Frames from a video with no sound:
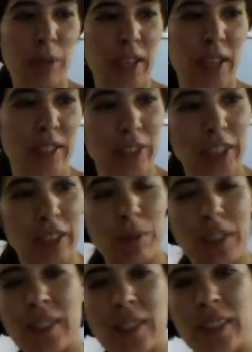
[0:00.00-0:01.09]
created passive
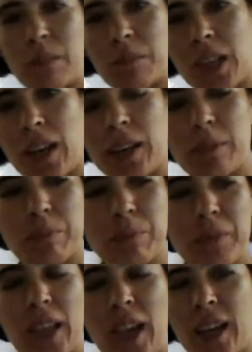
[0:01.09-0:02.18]
income at the same
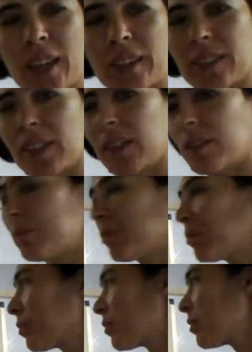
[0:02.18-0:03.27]
time, and
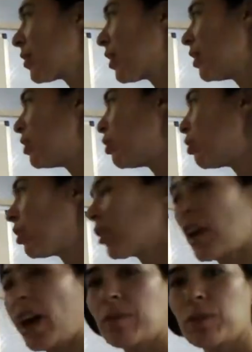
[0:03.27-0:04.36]

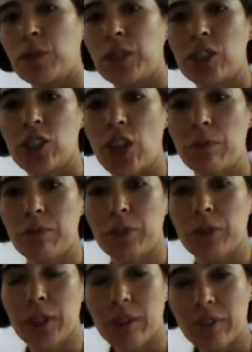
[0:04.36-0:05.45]
no longer have to work a
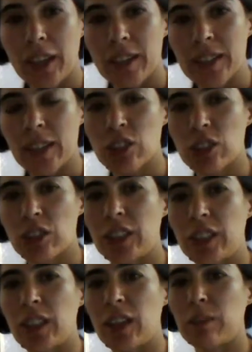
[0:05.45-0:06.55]
job for a living. It's
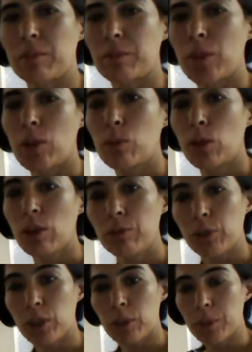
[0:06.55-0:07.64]
actually
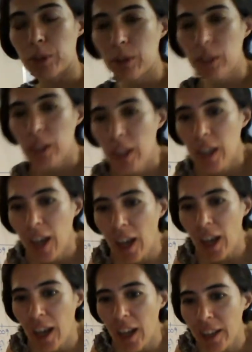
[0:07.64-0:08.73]
more affordable.
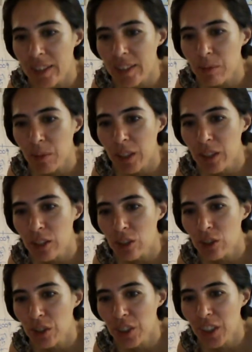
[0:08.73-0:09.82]
Hi,
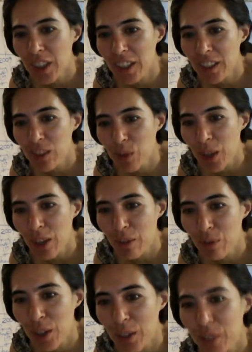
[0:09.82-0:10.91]
Demetria
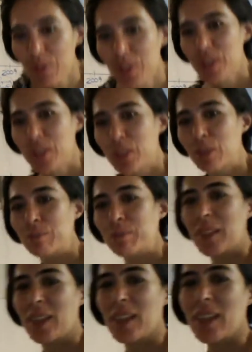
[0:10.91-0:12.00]
12. Welcome to the scope.
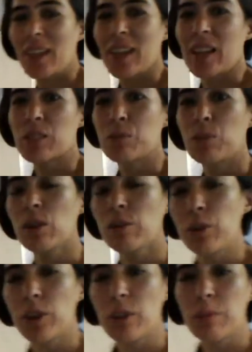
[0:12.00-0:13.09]
It's
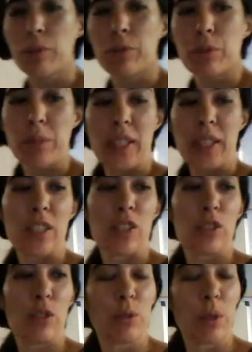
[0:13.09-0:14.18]
more affordable for
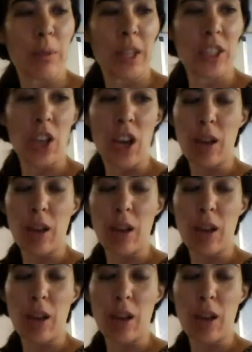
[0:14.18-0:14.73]
me to quit my